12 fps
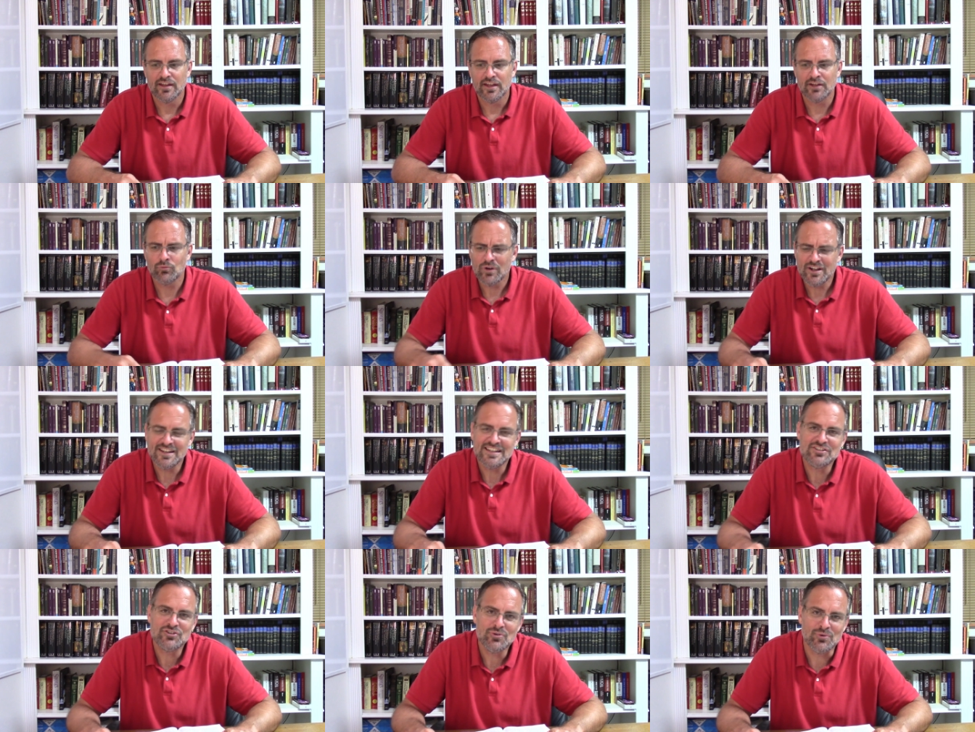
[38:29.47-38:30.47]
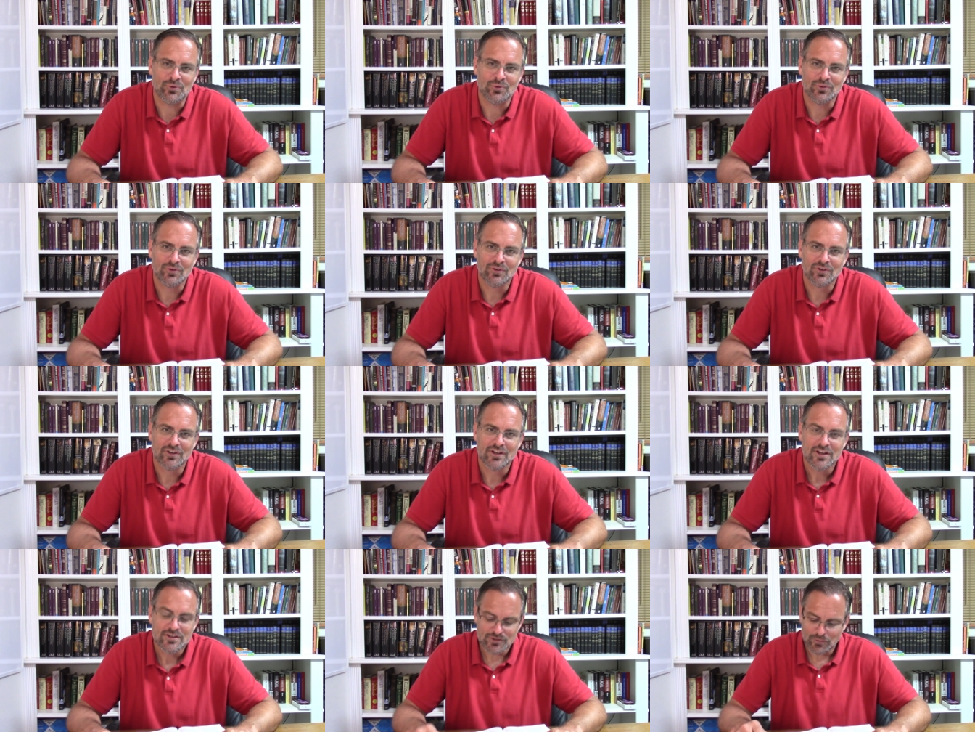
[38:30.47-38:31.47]
And what did He do?
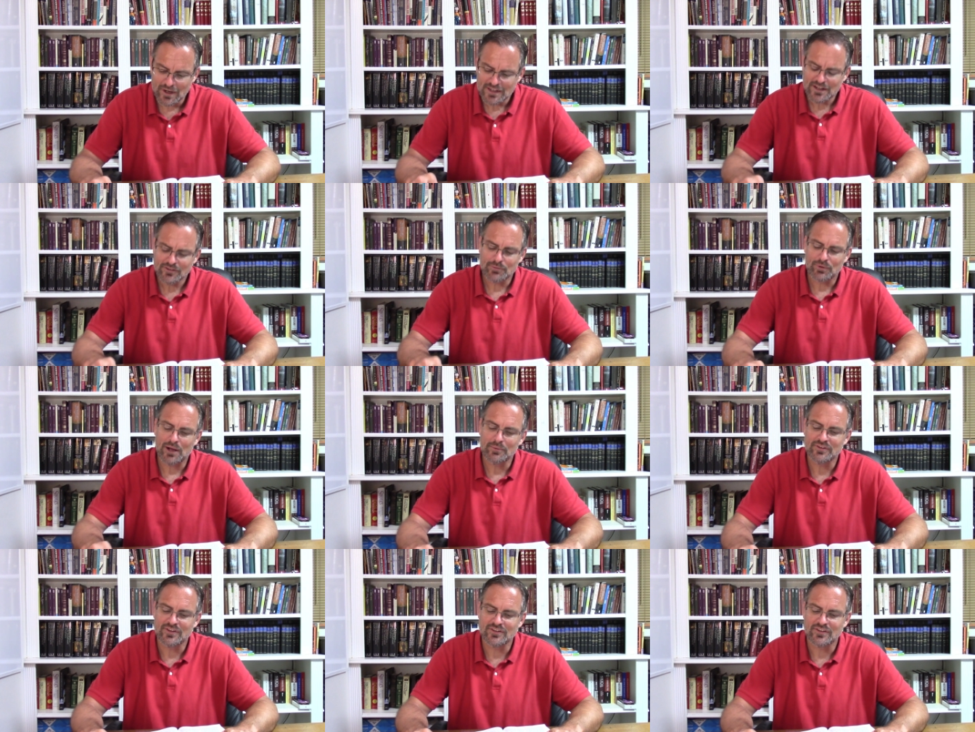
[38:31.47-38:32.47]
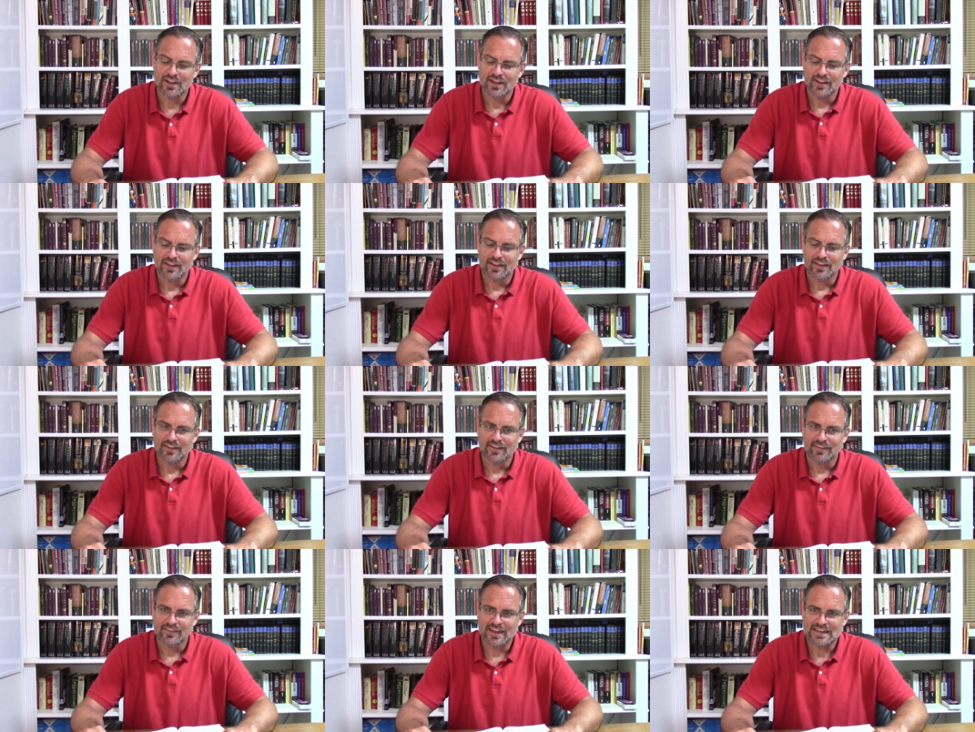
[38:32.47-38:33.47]
So write down the promises
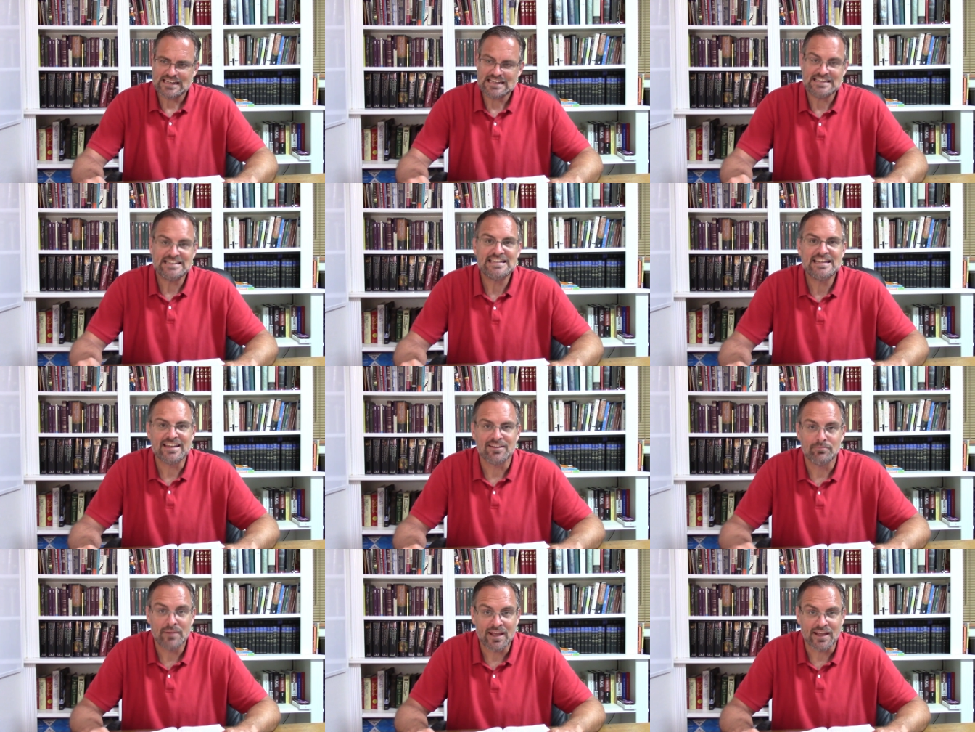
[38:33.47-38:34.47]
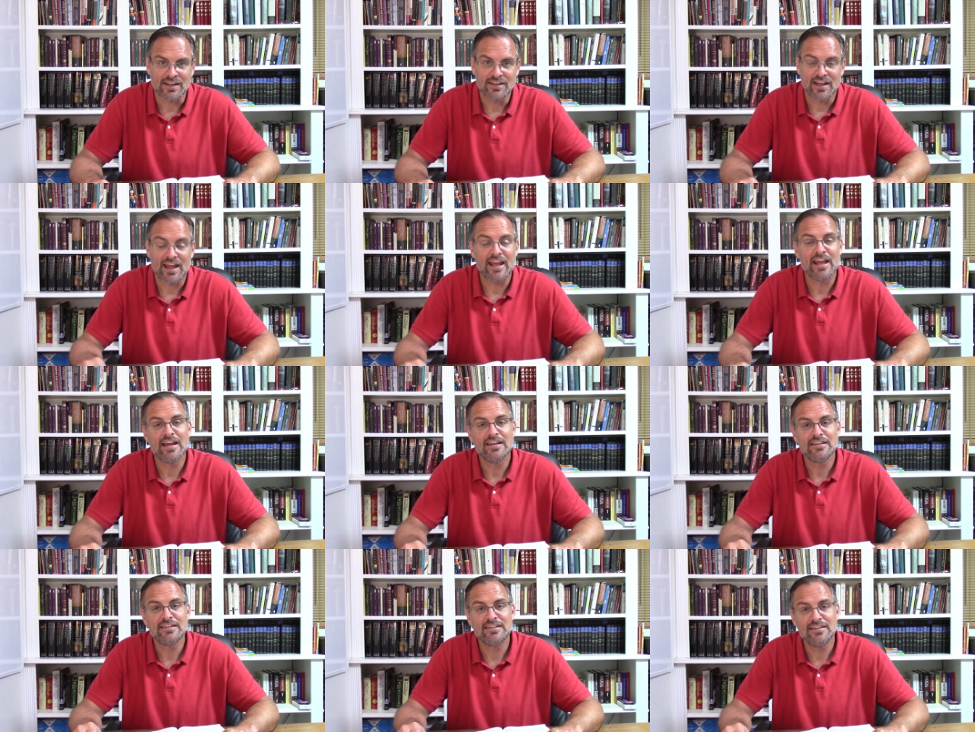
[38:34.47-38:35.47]
that He made
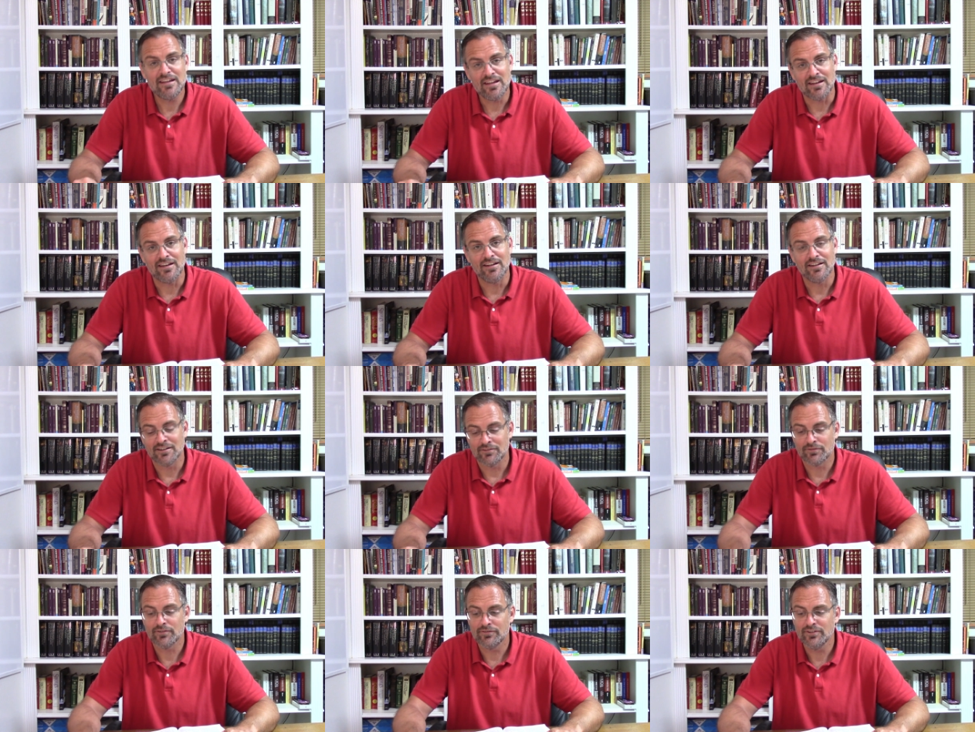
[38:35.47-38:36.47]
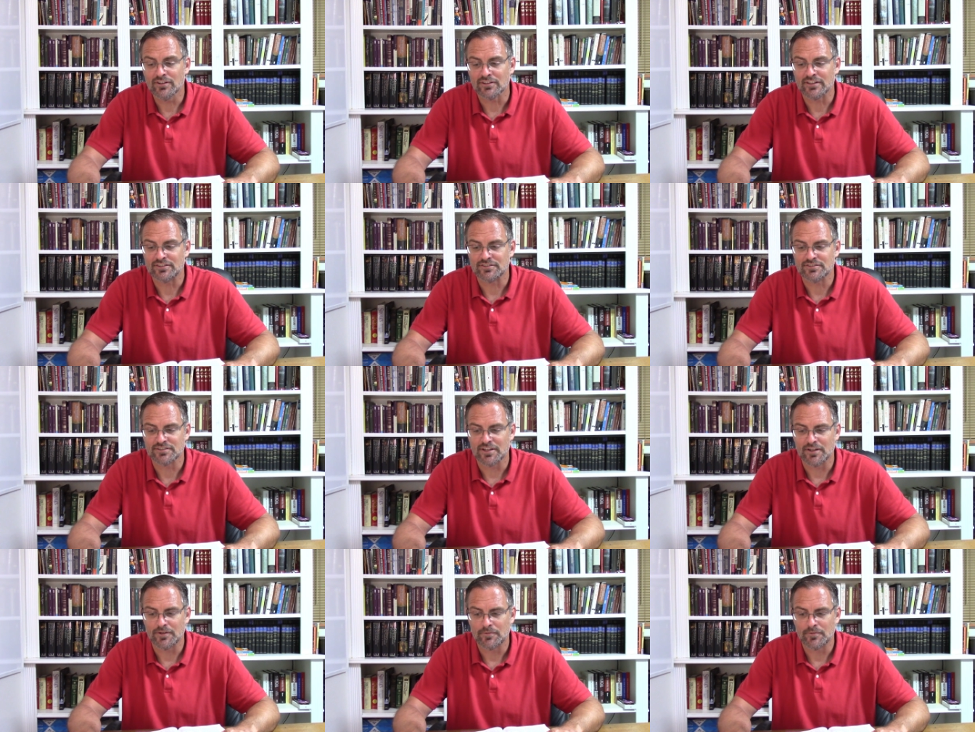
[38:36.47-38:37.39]
and did, and fulfilled, I should say.